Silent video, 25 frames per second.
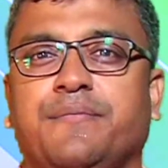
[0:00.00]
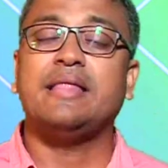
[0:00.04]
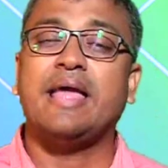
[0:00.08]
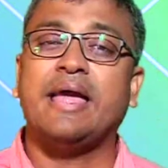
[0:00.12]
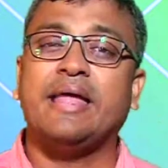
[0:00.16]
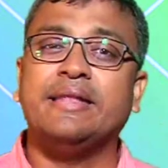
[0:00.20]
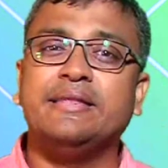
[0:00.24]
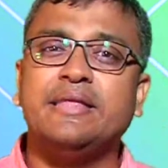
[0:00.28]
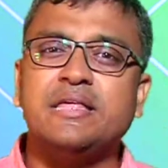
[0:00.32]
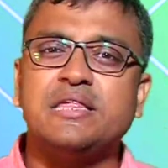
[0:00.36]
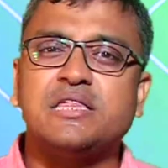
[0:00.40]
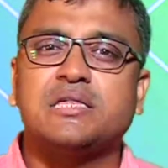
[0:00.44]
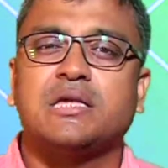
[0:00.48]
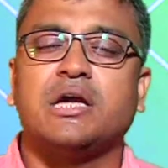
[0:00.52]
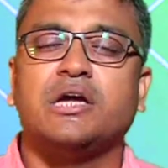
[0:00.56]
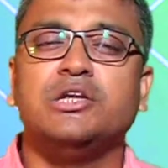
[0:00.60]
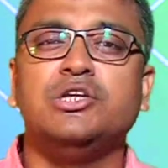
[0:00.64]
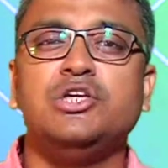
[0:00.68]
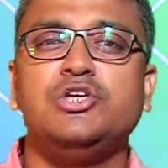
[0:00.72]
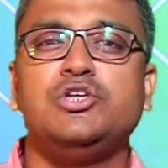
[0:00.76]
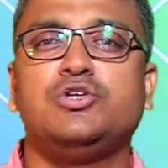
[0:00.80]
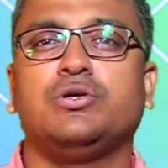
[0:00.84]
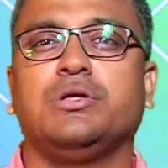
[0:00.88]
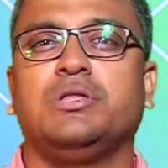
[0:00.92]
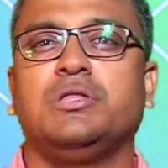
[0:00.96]
and this
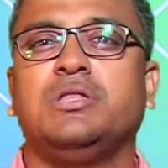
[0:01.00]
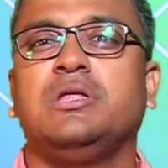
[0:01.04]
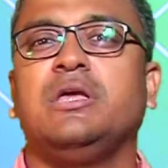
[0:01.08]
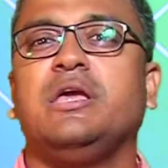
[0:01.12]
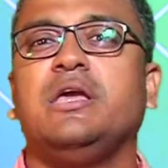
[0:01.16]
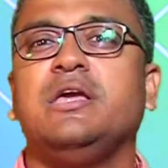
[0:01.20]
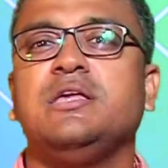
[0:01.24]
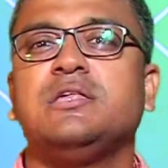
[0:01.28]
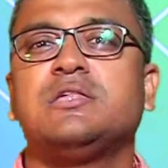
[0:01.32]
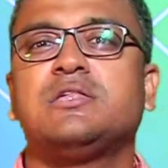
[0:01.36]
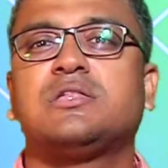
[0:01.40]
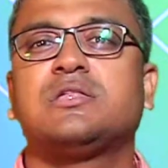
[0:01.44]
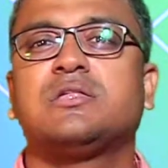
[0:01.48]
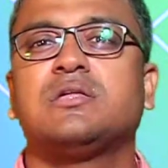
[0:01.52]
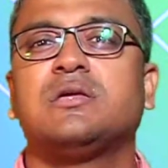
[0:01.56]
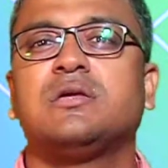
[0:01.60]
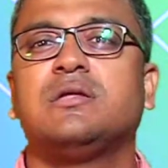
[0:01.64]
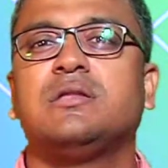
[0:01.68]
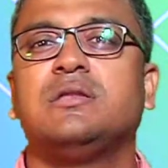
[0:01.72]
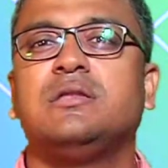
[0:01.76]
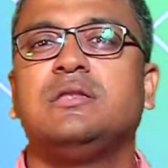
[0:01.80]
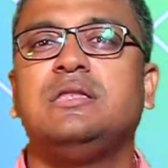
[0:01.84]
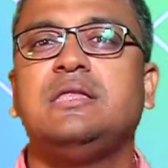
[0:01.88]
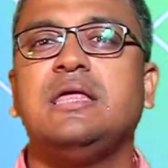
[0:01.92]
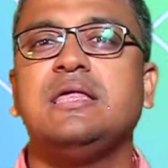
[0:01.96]
condition is
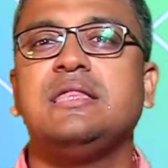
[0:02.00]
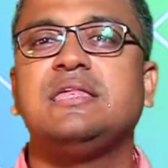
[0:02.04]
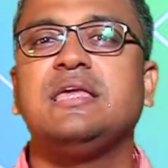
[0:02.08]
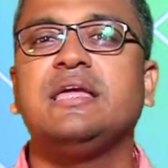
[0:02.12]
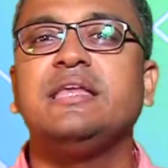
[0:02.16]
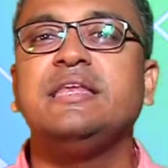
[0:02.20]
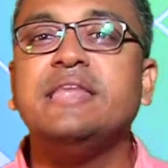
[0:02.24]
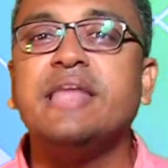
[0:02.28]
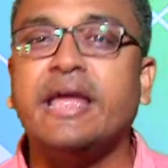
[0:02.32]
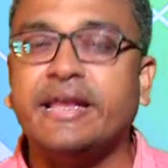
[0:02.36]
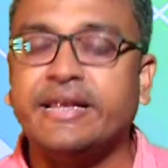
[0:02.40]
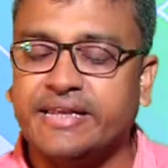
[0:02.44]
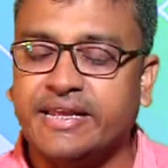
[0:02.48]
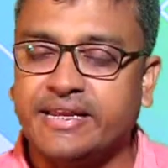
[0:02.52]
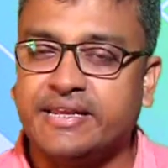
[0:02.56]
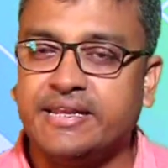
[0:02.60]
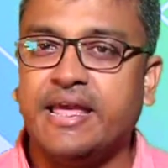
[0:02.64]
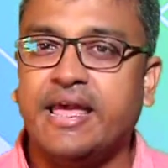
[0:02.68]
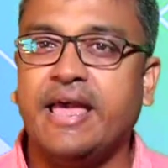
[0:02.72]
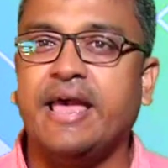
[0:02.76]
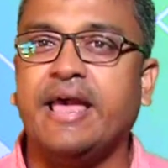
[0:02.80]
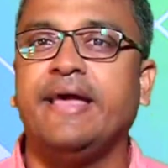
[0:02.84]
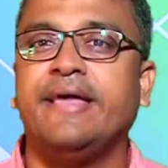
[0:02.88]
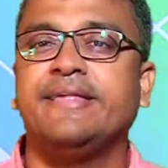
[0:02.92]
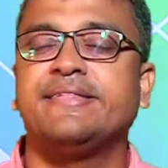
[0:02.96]
designated
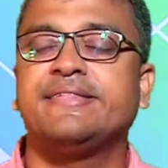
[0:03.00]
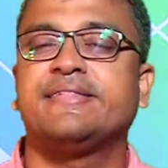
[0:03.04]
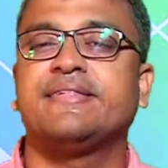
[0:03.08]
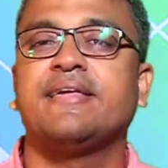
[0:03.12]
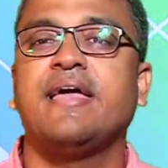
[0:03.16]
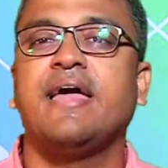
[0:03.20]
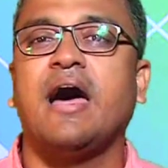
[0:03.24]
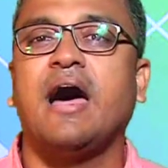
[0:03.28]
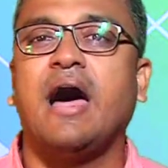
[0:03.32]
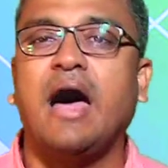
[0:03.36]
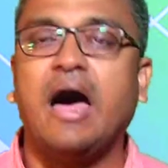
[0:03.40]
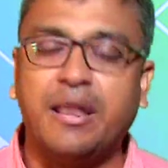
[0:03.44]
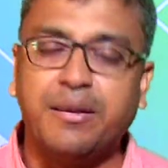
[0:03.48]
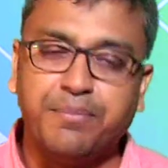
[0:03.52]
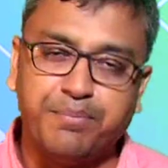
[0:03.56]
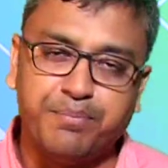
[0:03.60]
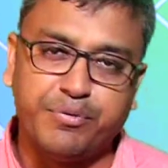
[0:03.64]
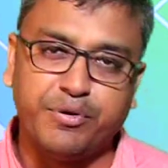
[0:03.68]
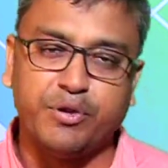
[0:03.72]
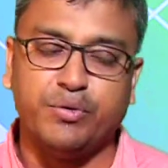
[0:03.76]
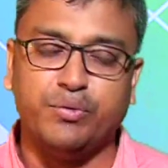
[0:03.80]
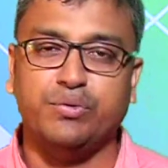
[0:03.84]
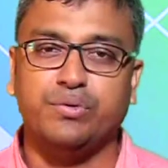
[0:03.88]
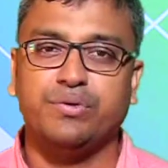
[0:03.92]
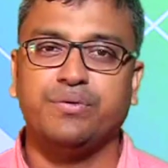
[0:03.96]
as
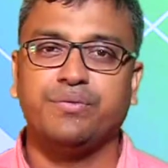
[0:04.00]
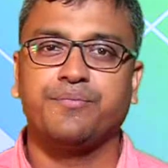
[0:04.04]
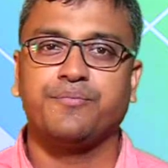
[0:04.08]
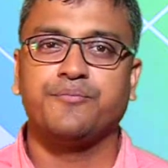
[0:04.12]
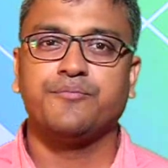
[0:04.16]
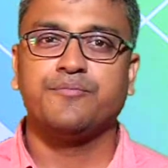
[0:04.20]
unprune.